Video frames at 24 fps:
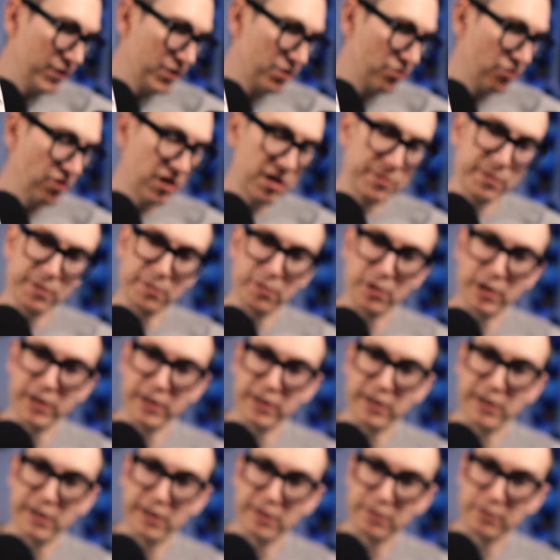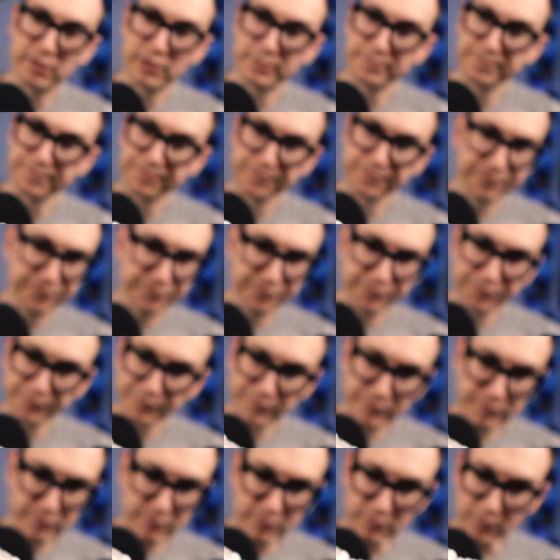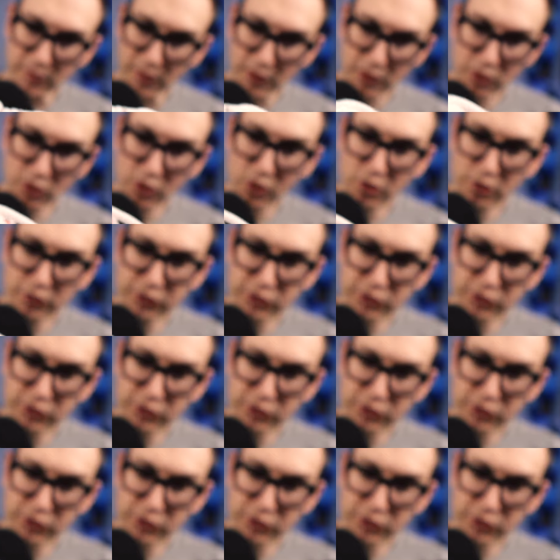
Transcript: are screaming right now. Not